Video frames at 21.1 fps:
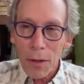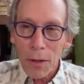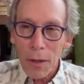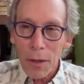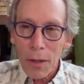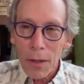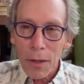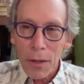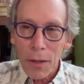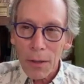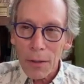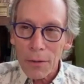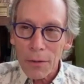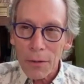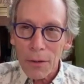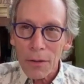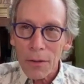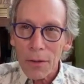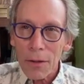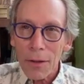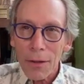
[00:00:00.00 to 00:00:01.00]
it,
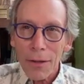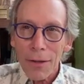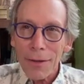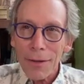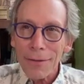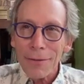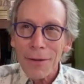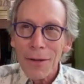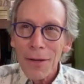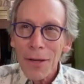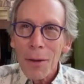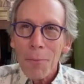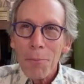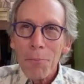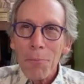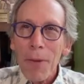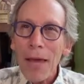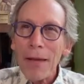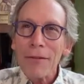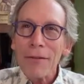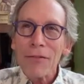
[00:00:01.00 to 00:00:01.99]
it, it
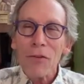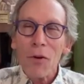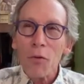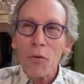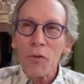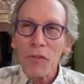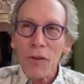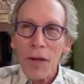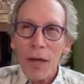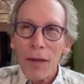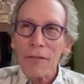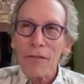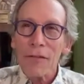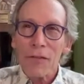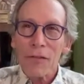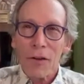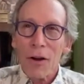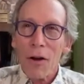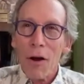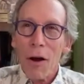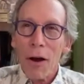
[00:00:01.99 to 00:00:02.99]
makes no sense to
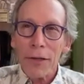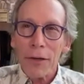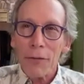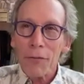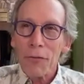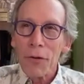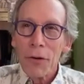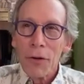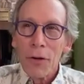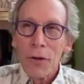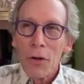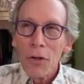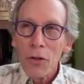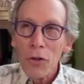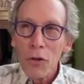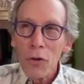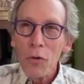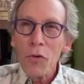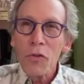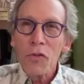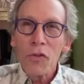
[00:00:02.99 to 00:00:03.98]
kind of
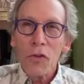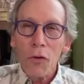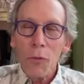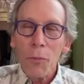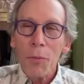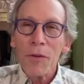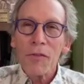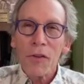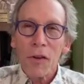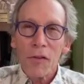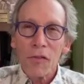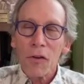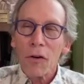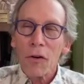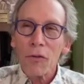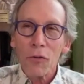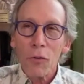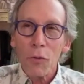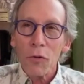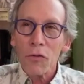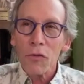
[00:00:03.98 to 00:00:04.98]
use humans as our
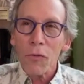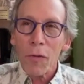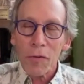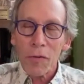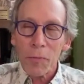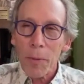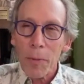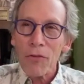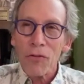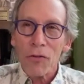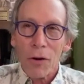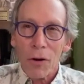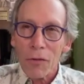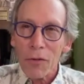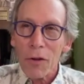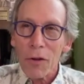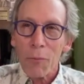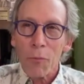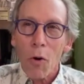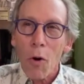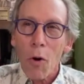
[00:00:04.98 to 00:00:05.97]
tools of exploration. Or
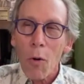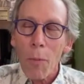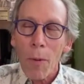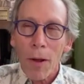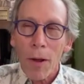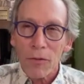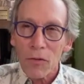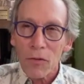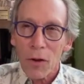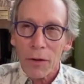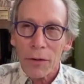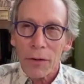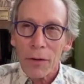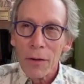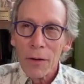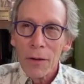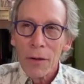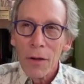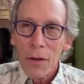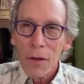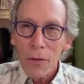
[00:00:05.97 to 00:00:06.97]
the robots on,
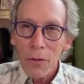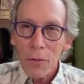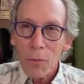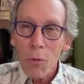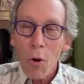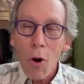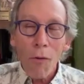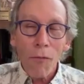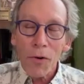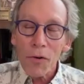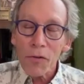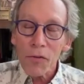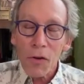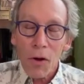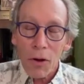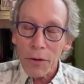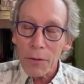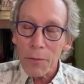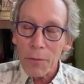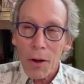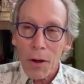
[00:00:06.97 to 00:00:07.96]
the rovers
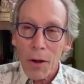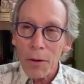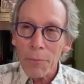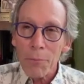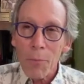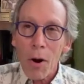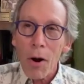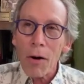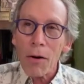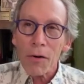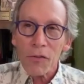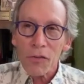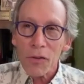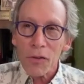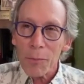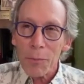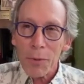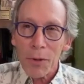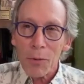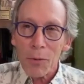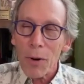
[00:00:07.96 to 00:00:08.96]
on, on Mars that
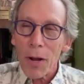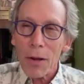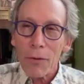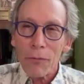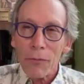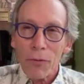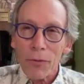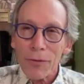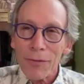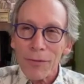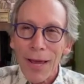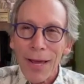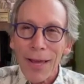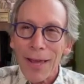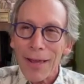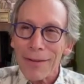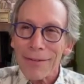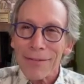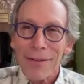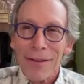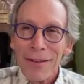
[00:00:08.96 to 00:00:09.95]
have been around for
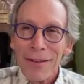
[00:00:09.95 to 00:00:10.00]
decades,